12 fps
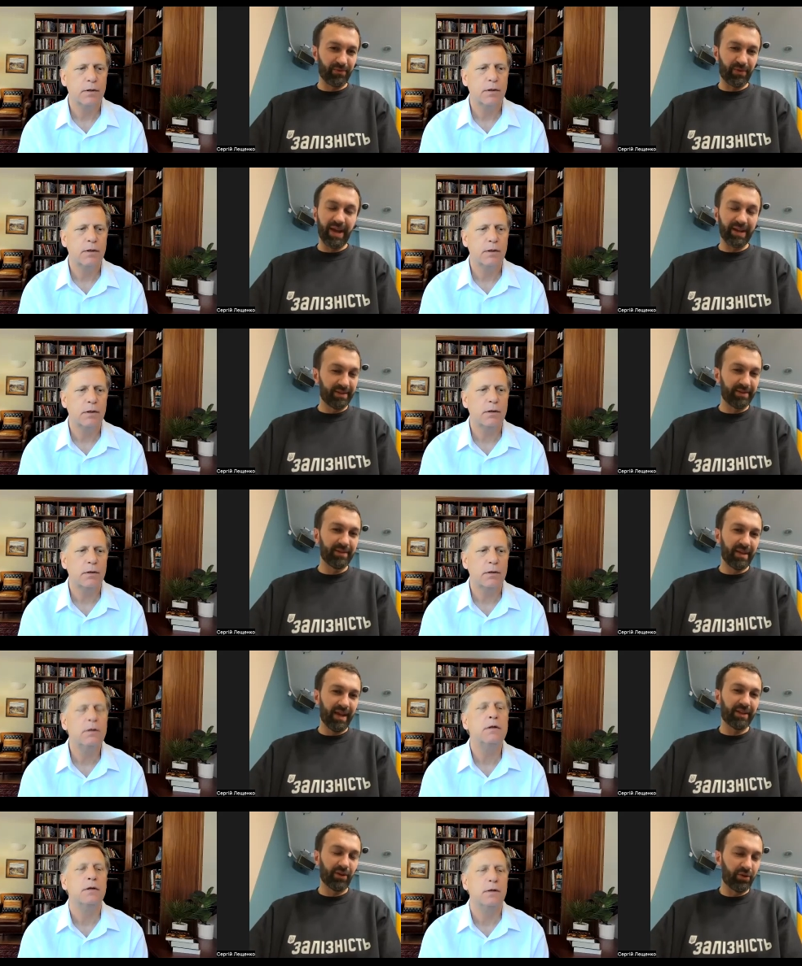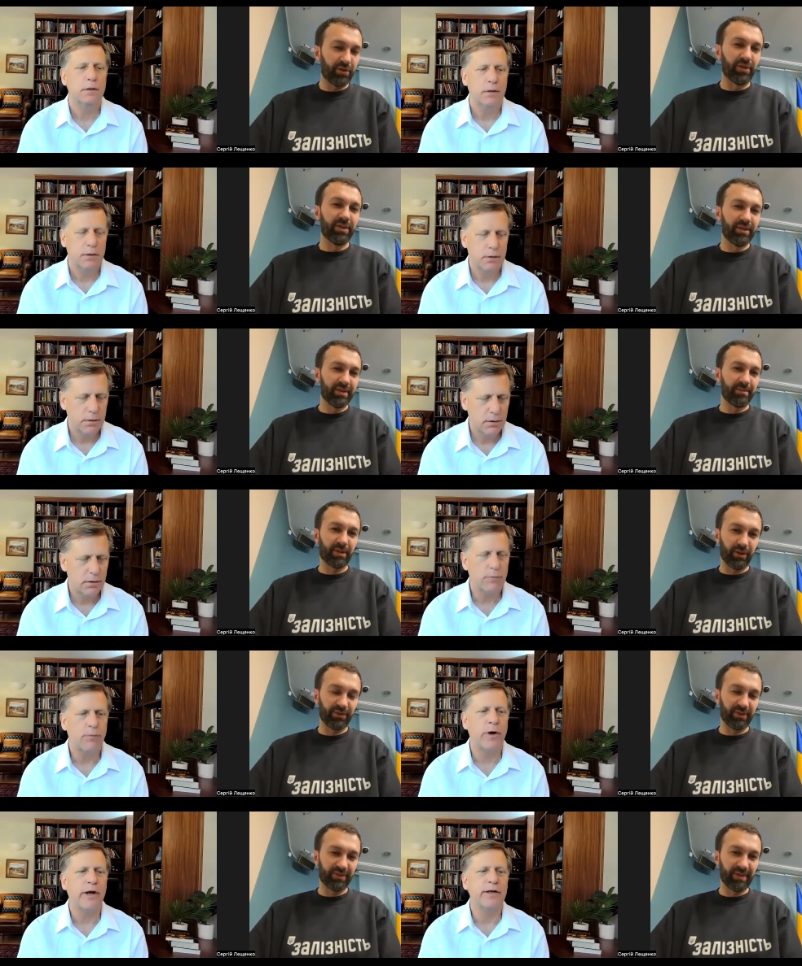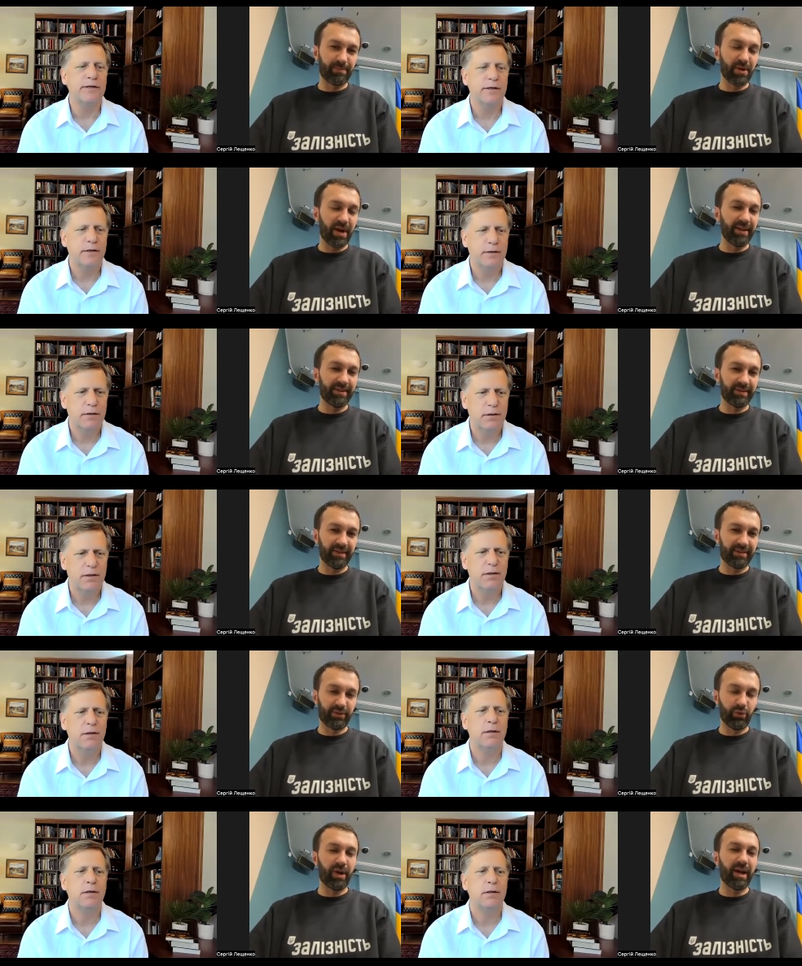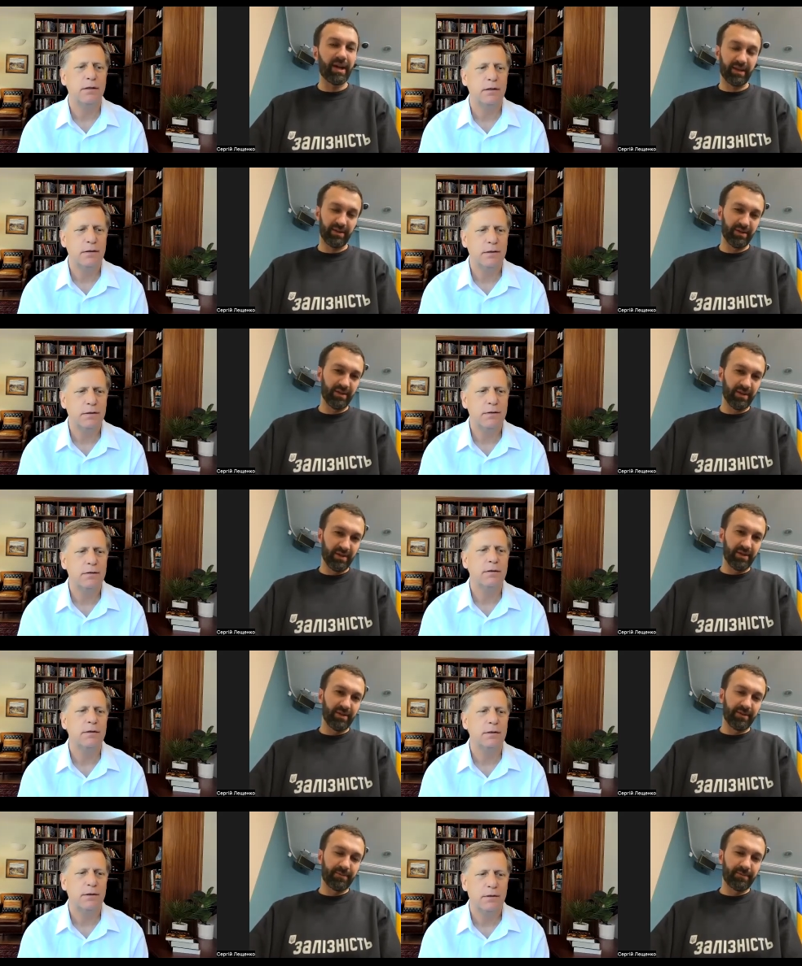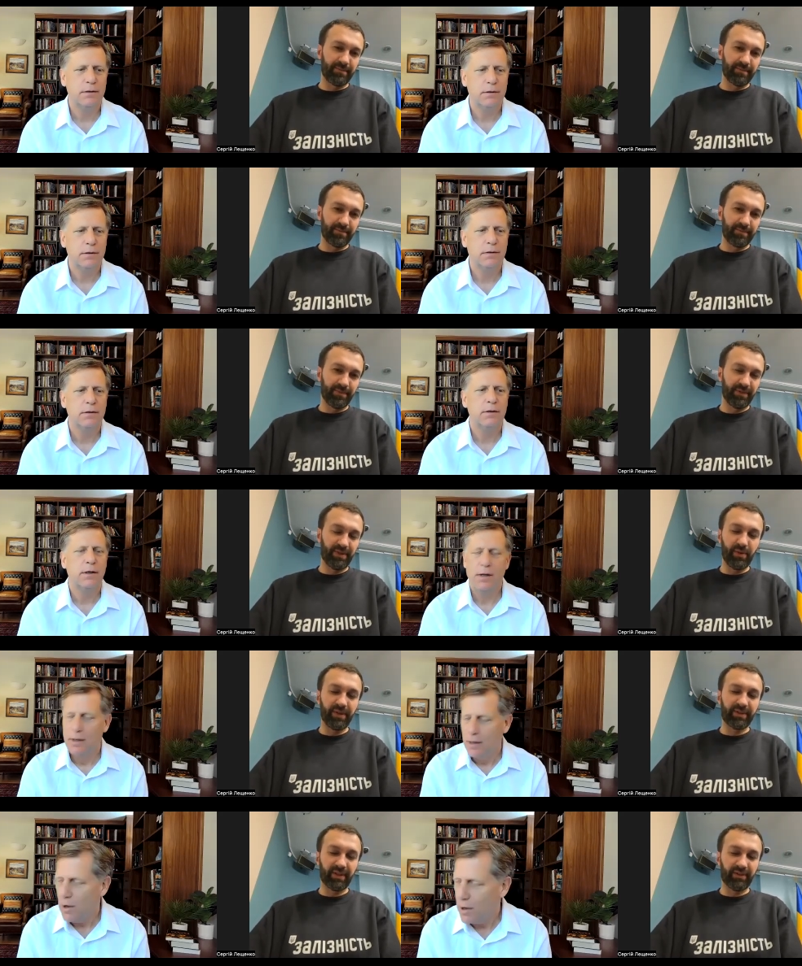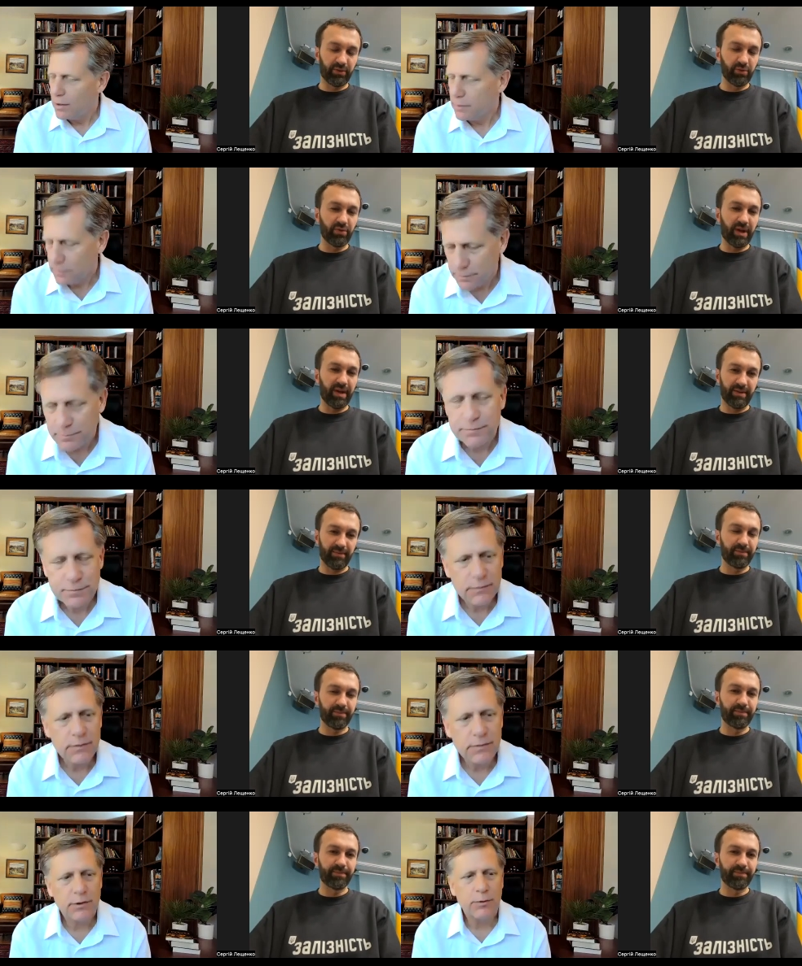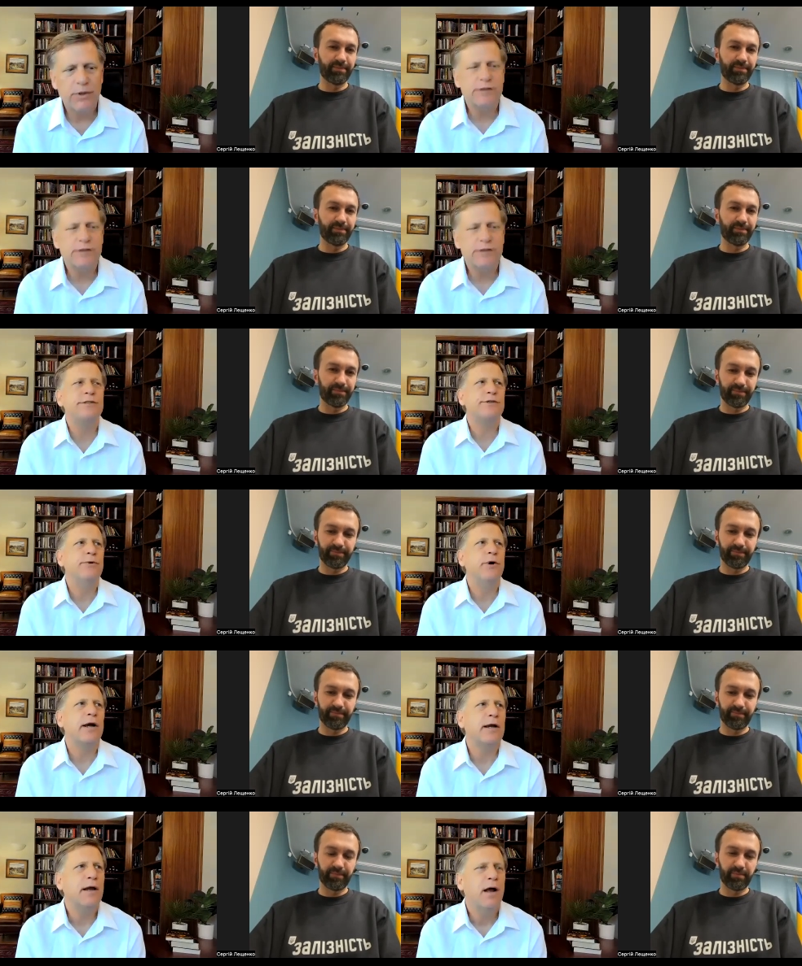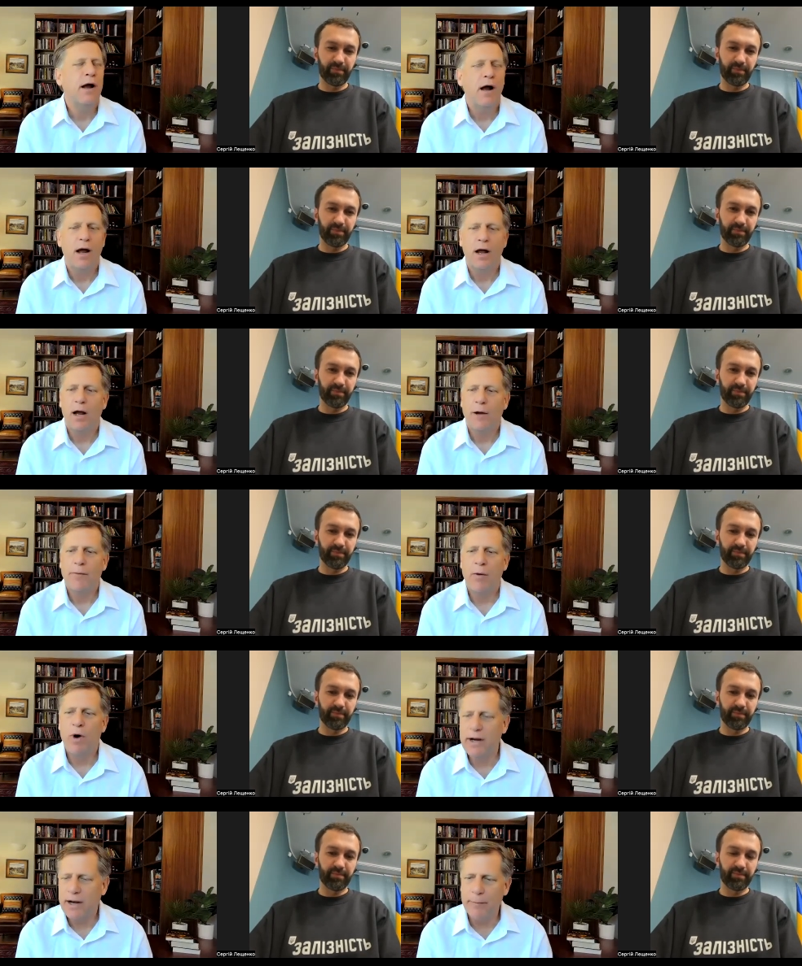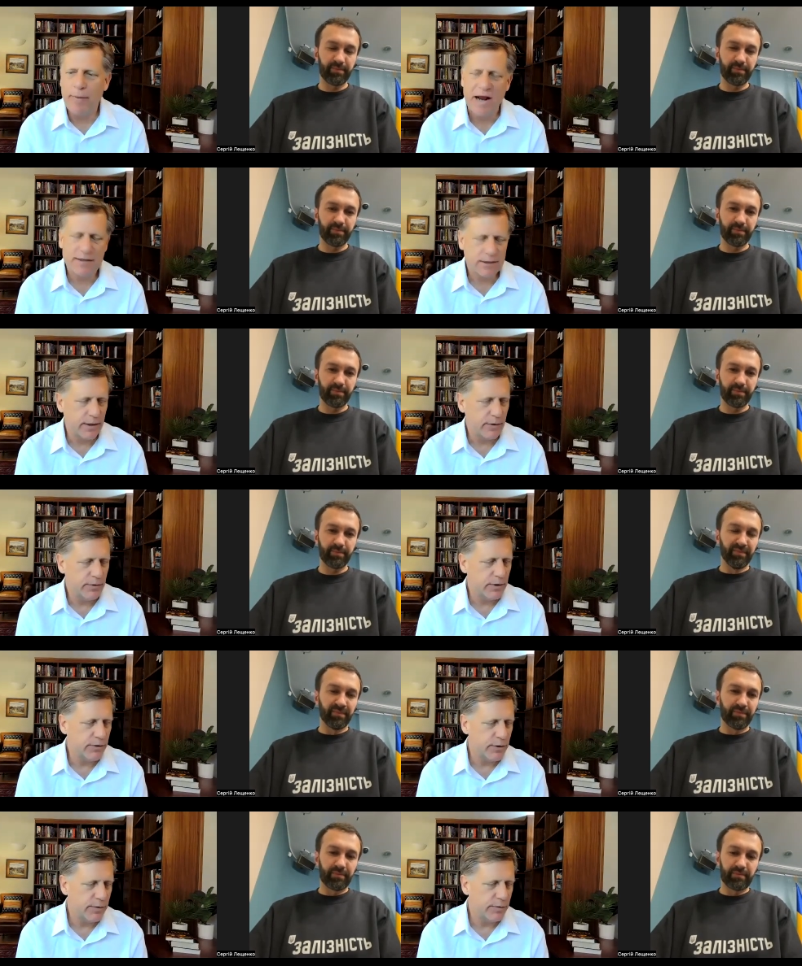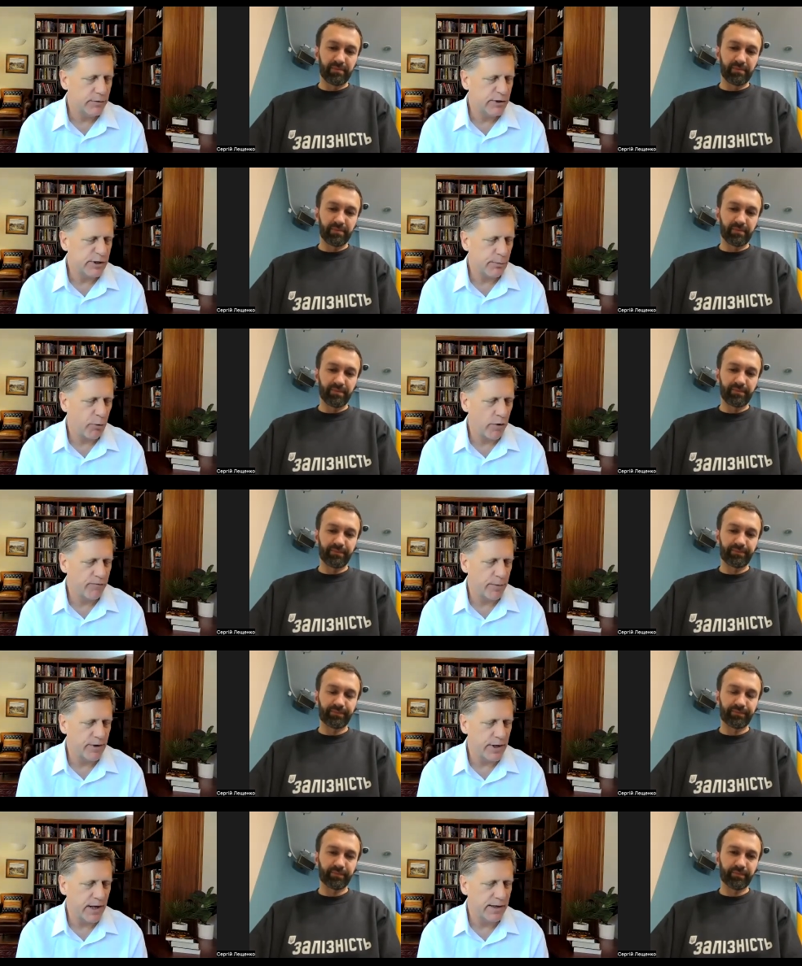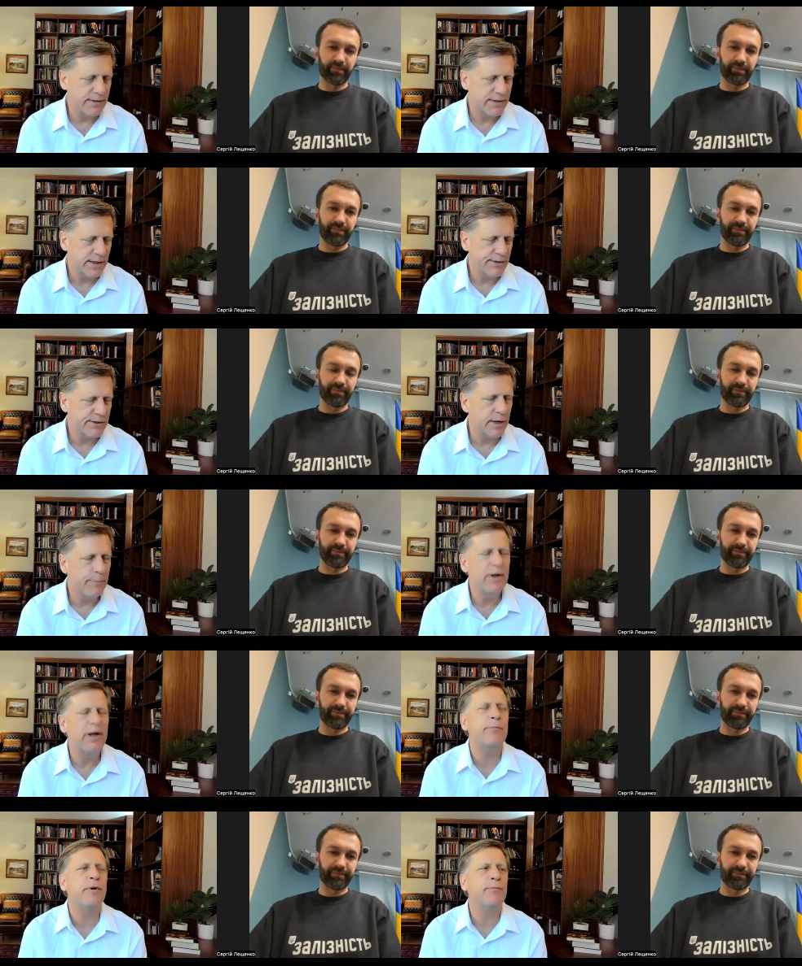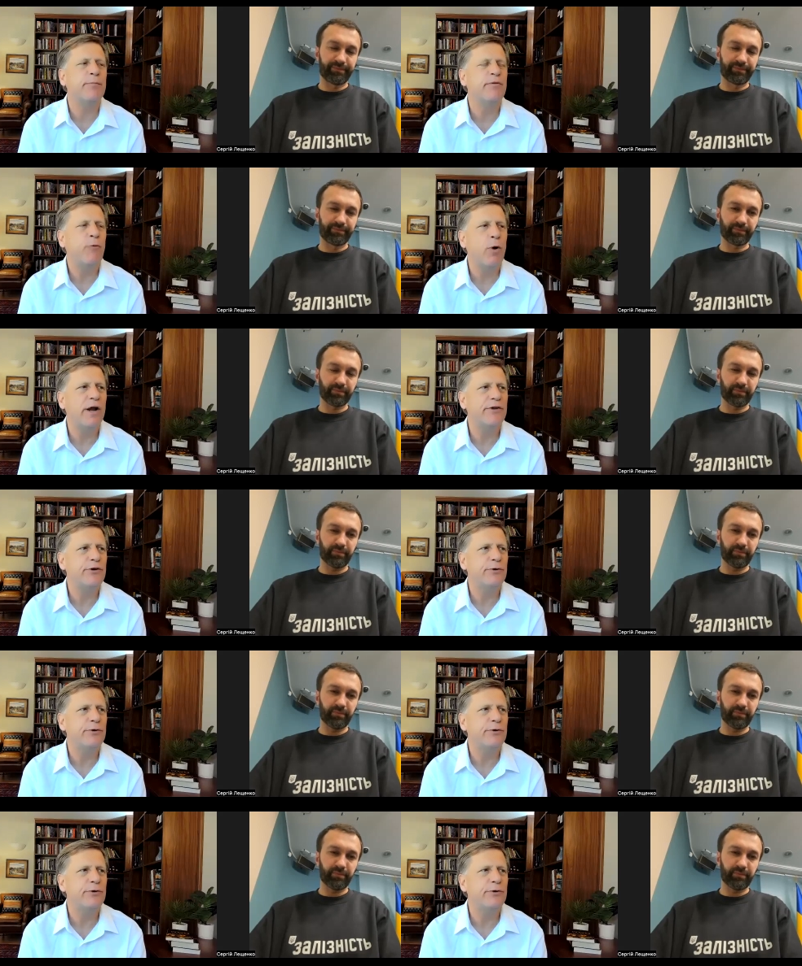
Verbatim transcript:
Speaker 1: fight at all because right. it's the price too high. The risk is too high.
Speaker 2: The risk is too high. Um, I want to come back to the, the, support from the United States in a minute, but before I do,